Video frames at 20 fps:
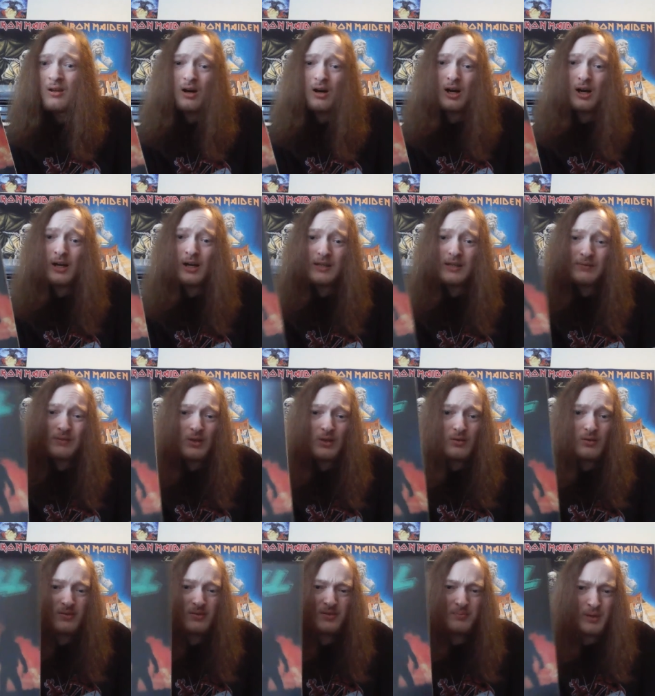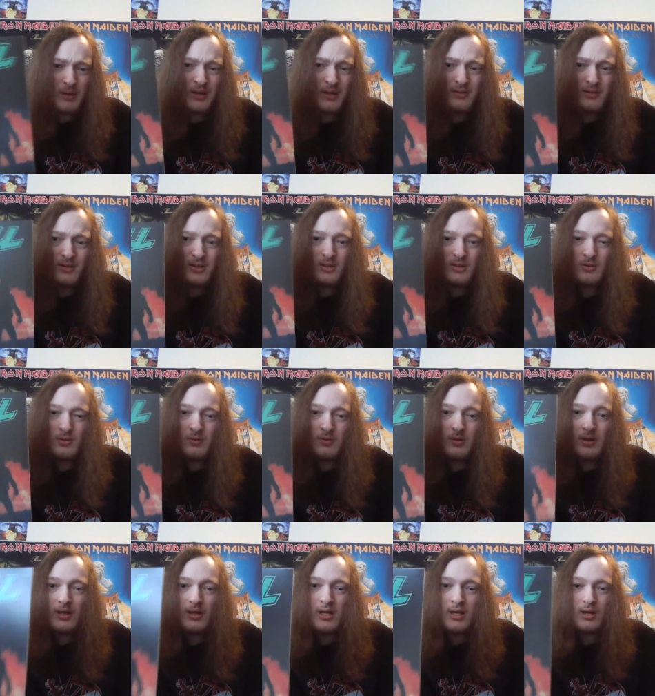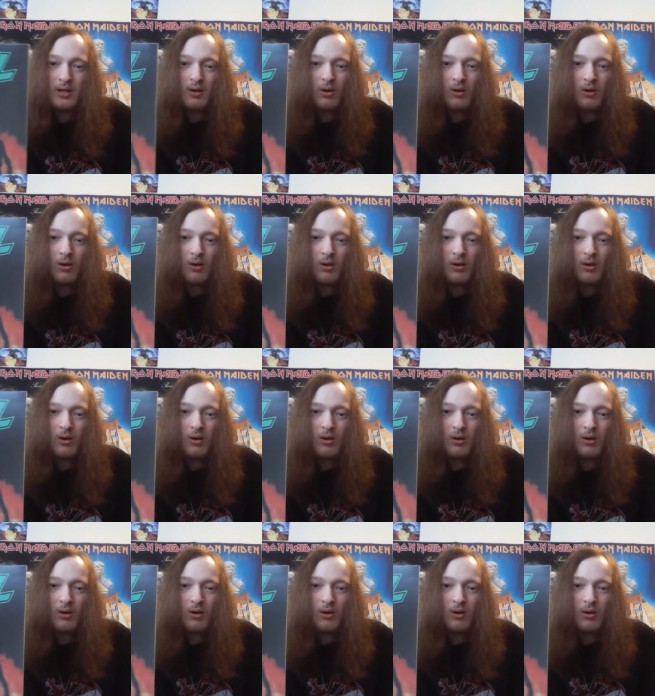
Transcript: uh, even though it was brand new, it